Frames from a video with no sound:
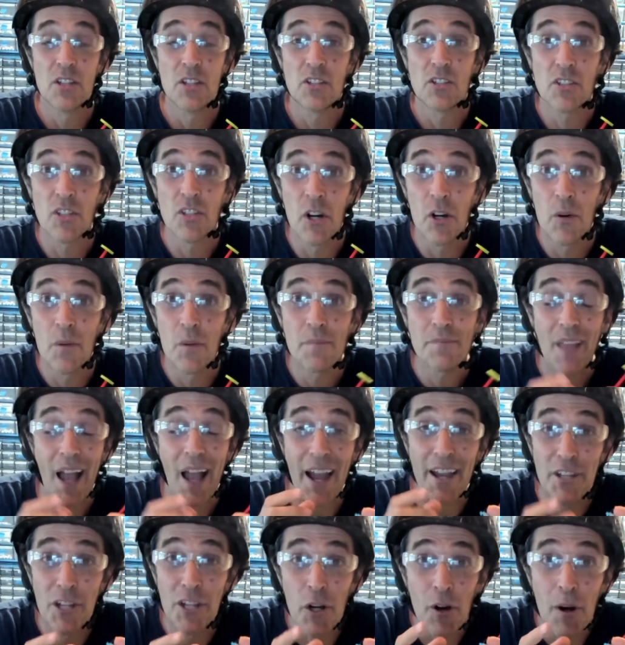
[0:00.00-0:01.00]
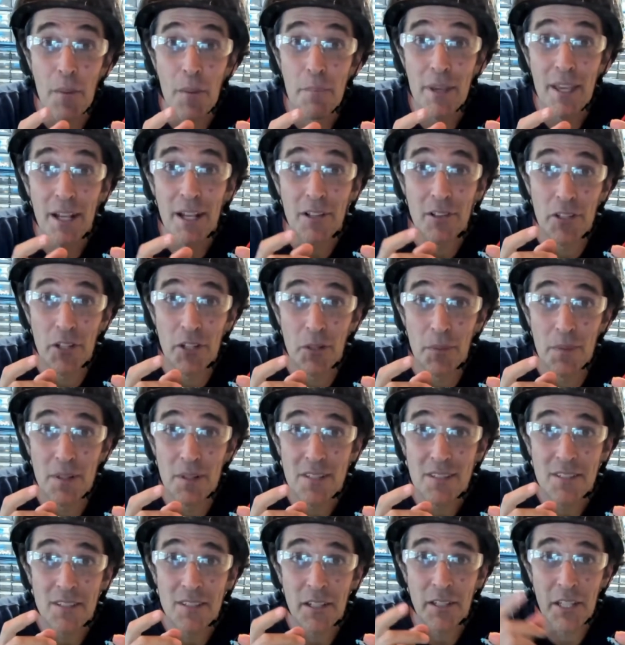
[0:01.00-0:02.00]
So I know I'm being a little
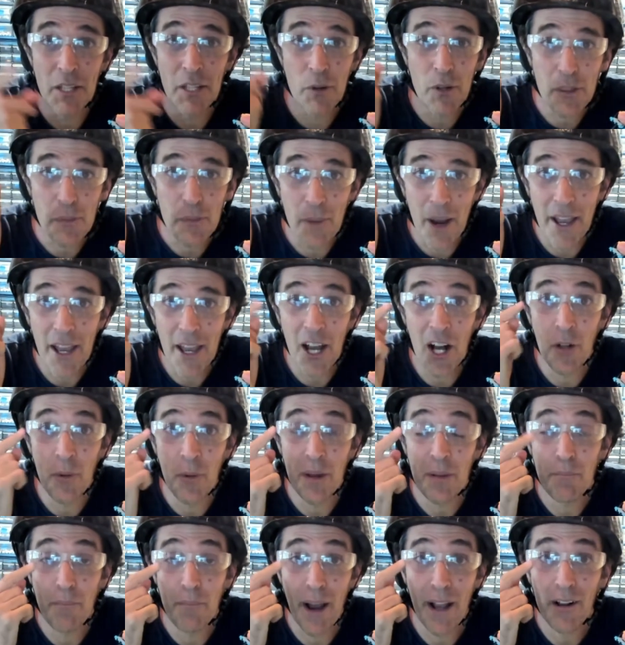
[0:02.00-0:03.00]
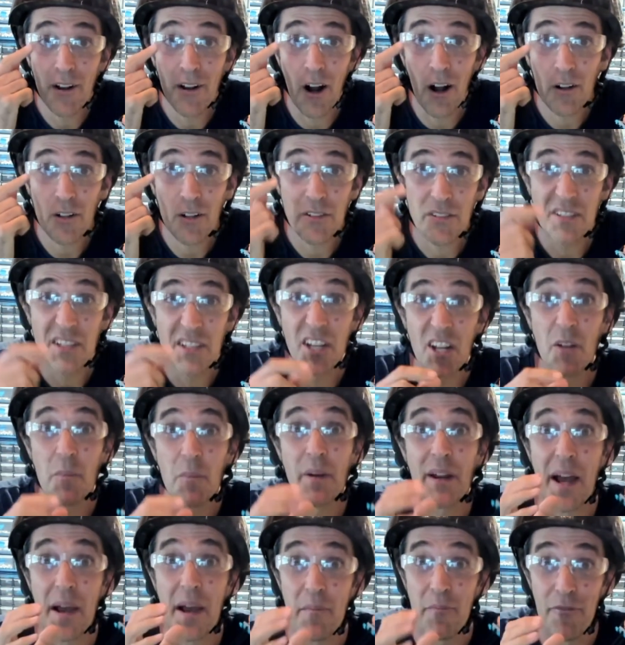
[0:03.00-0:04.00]
bit silly with my helmet and my goggles here,
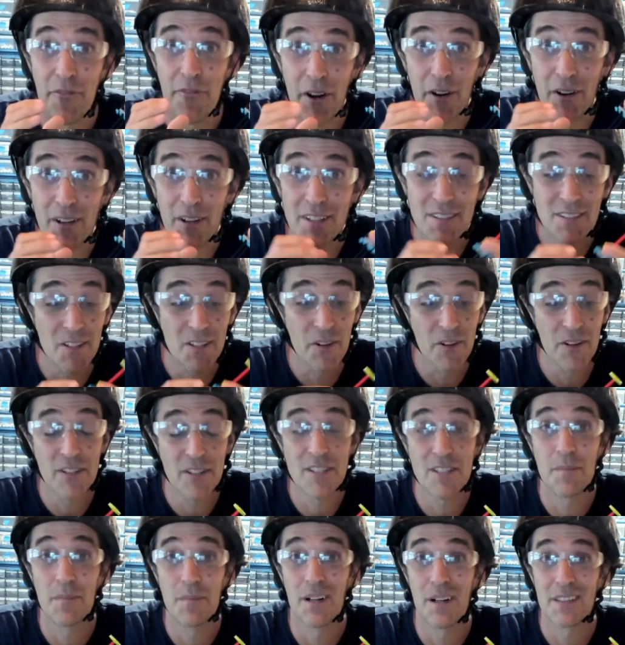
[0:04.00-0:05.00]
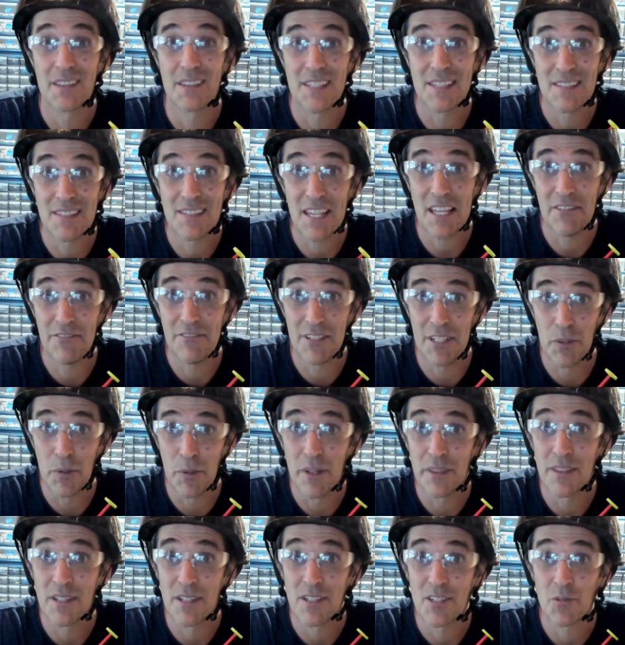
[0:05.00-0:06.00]
but I'm very serious about the safety
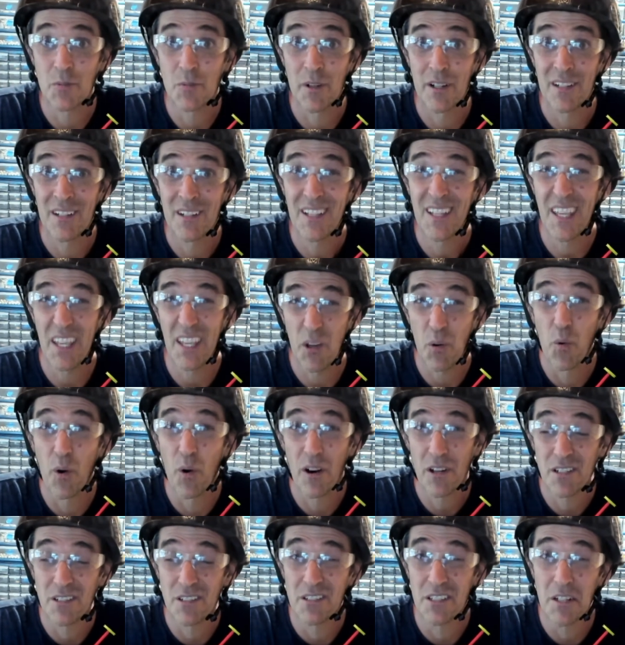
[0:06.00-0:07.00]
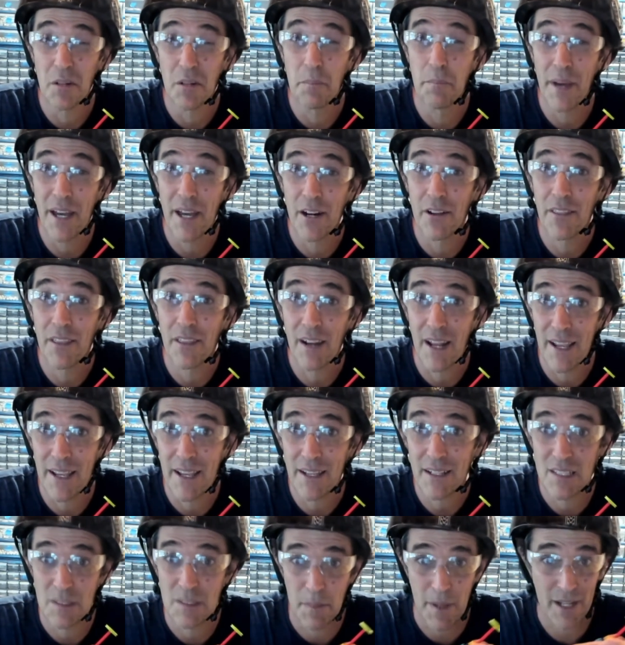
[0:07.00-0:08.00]
with this one. It worked a little better than I
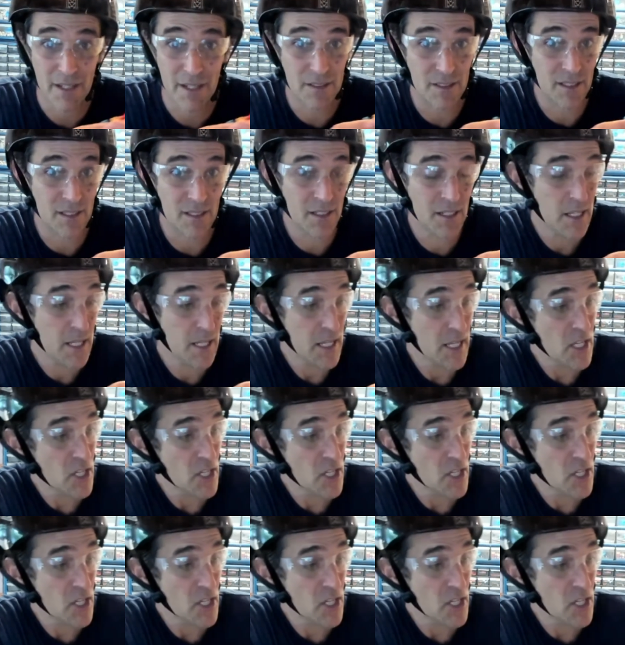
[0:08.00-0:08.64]
expected.